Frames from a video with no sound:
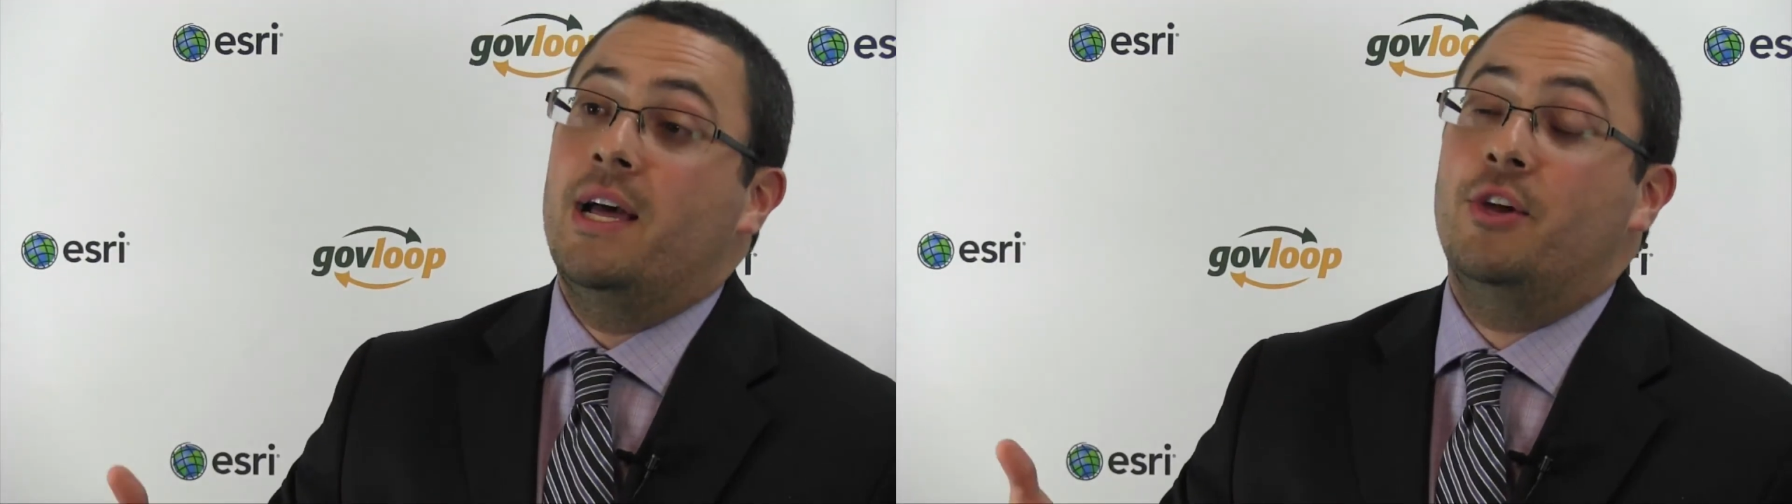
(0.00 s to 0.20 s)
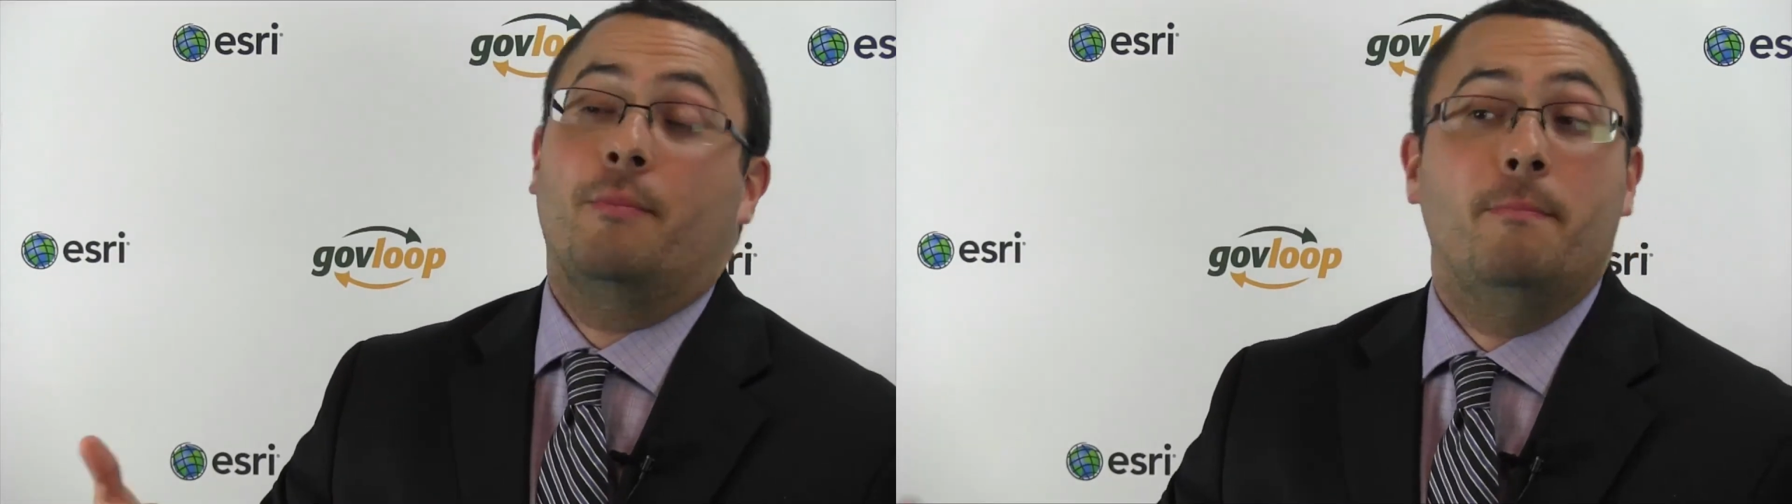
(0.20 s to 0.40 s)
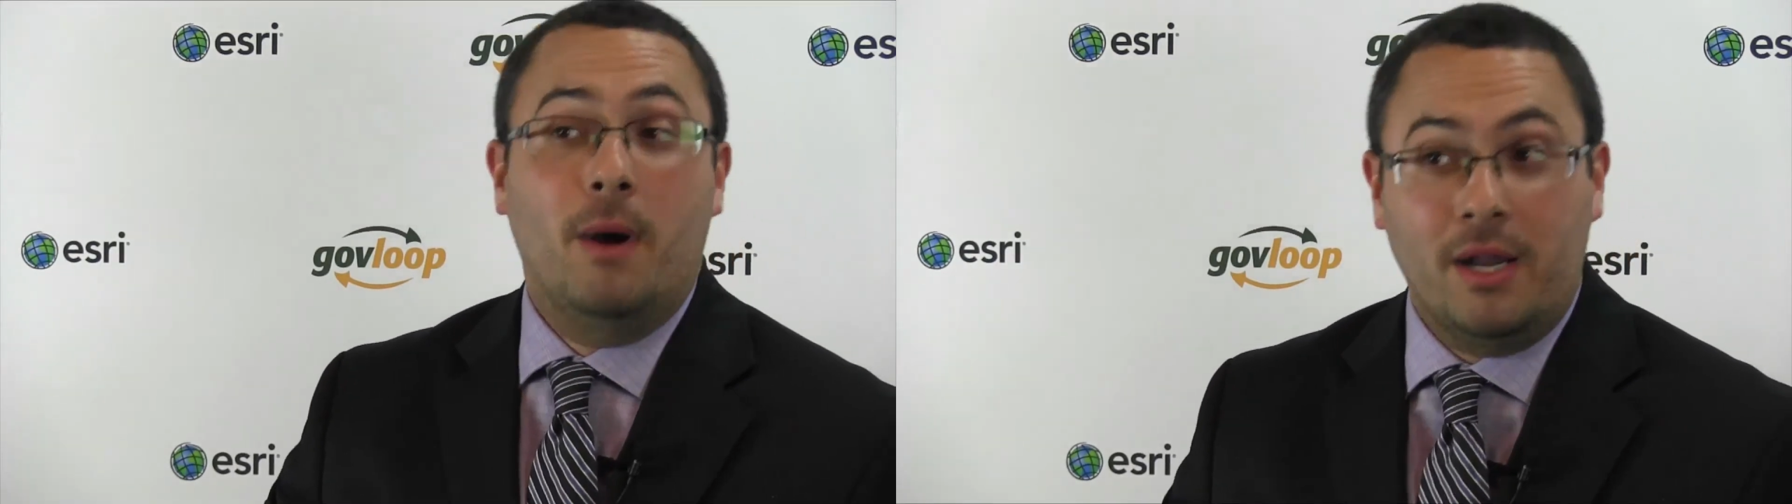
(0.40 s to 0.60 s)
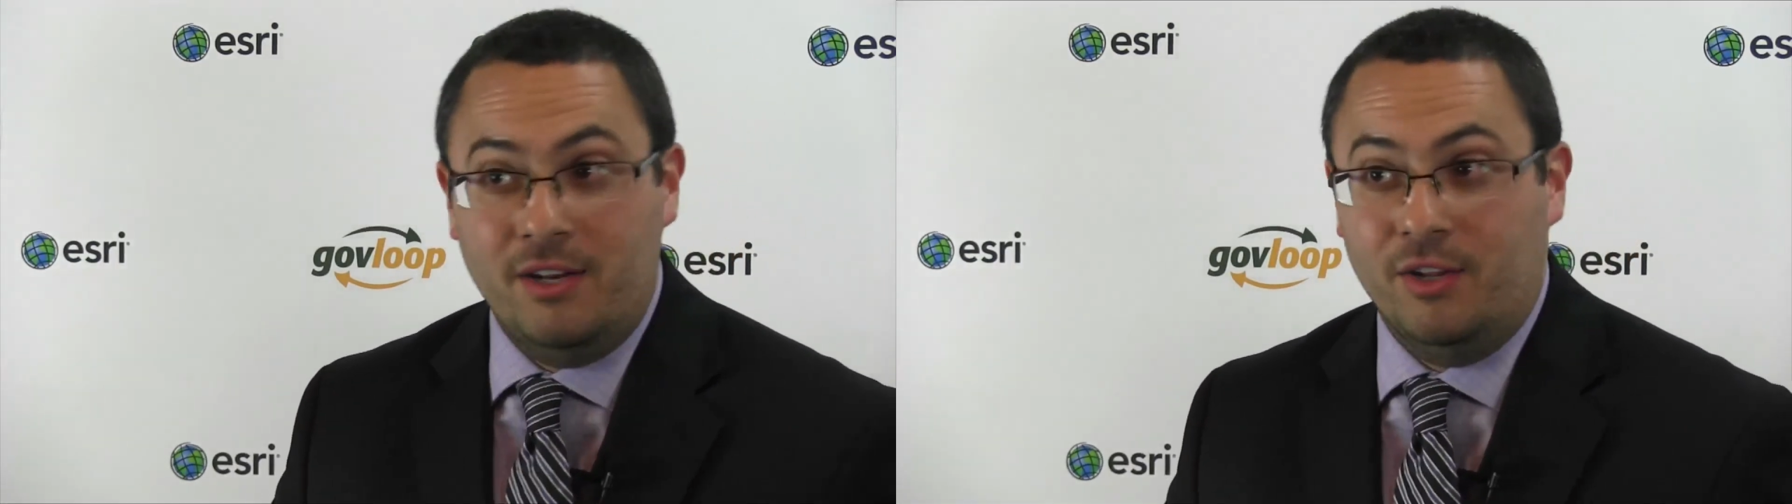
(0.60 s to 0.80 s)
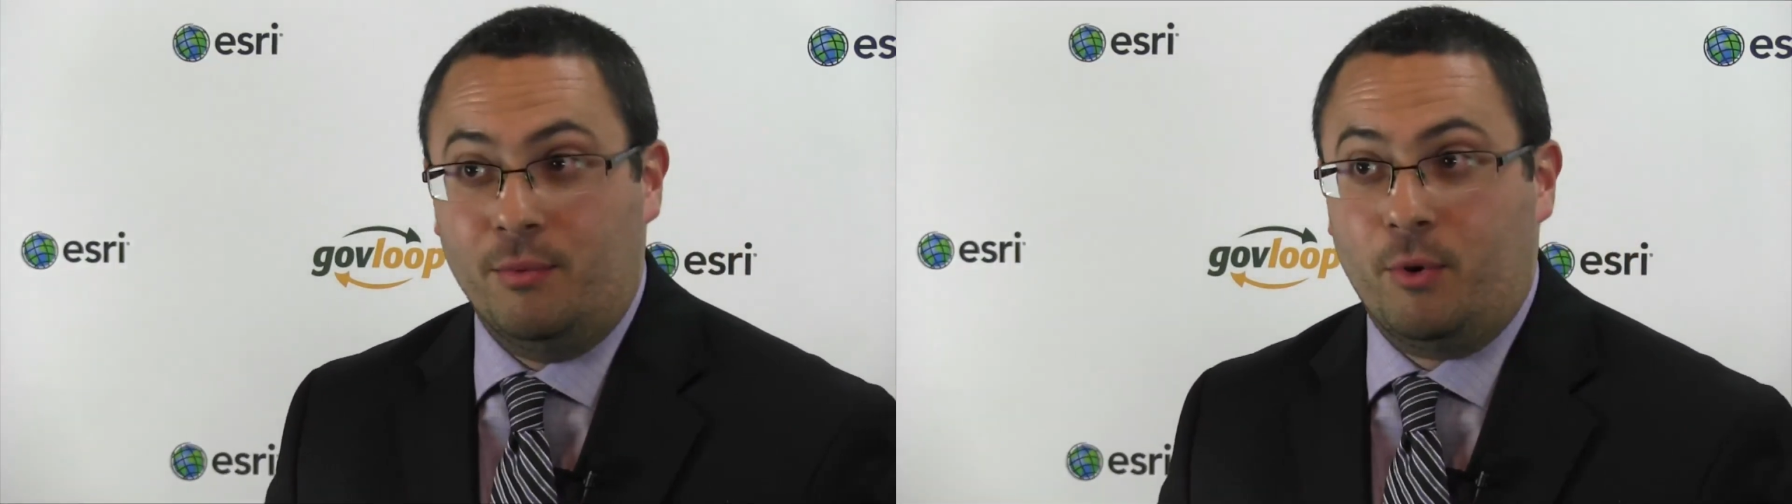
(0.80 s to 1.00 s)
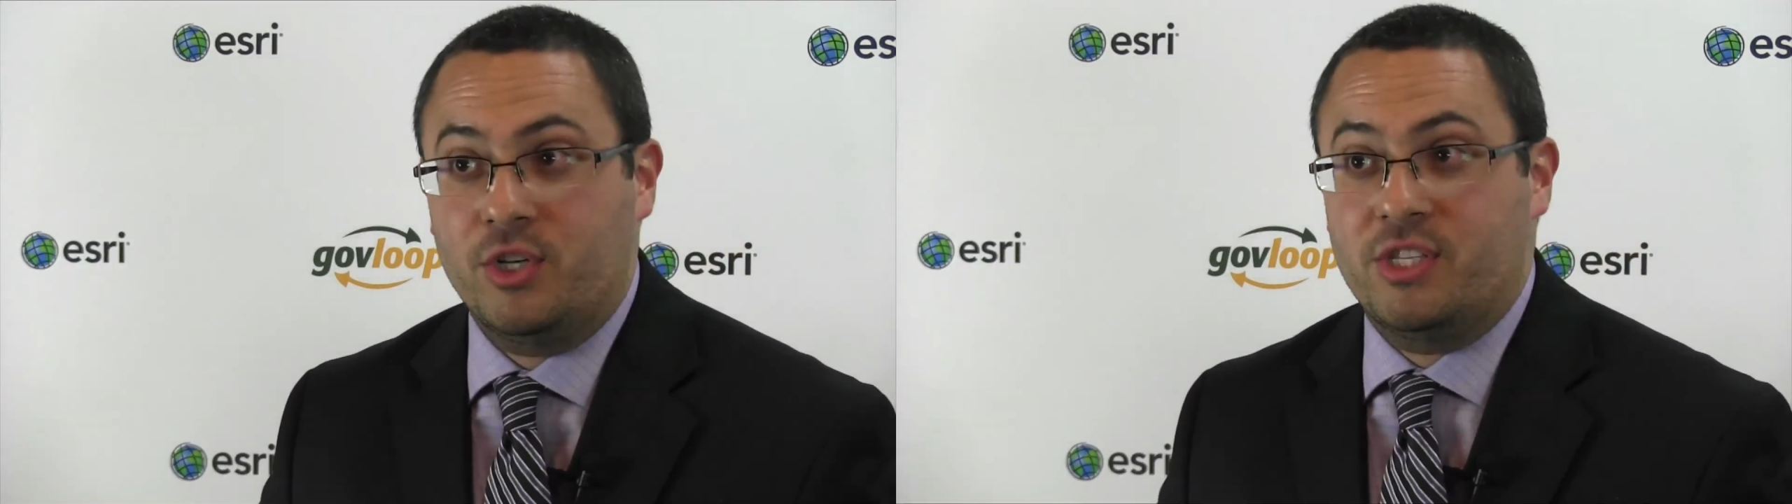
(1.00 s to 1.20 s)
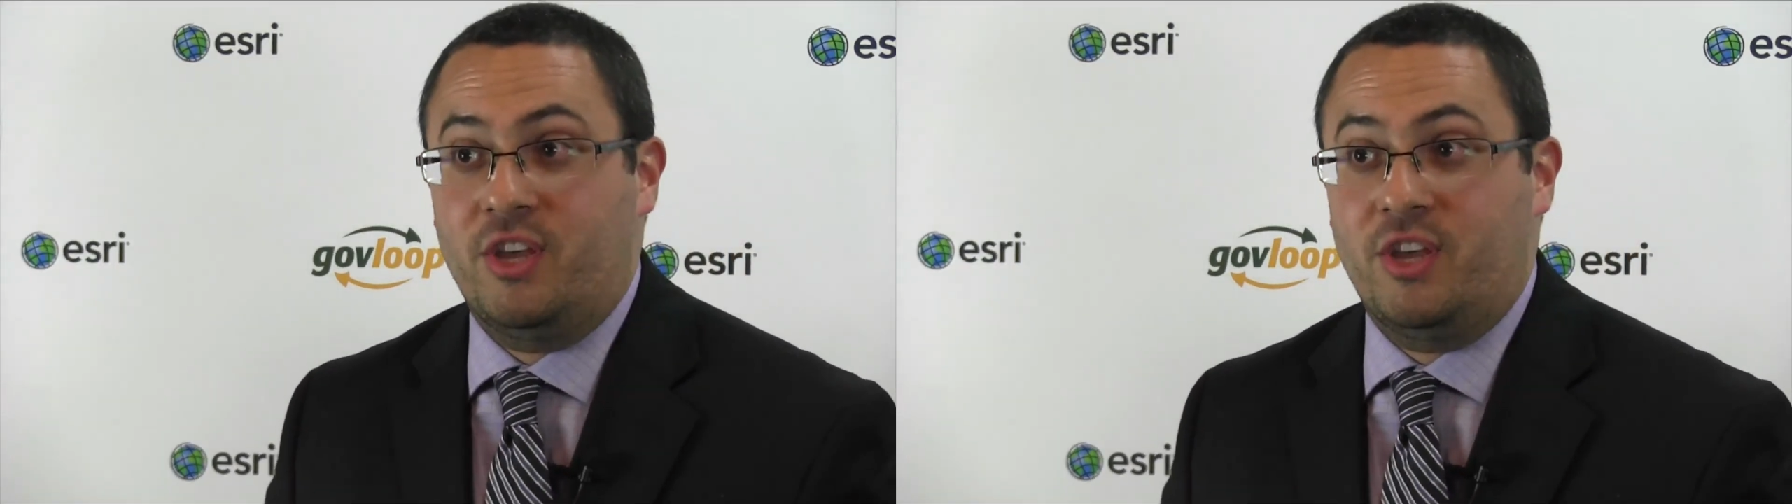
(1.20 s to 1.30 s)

their money to the project,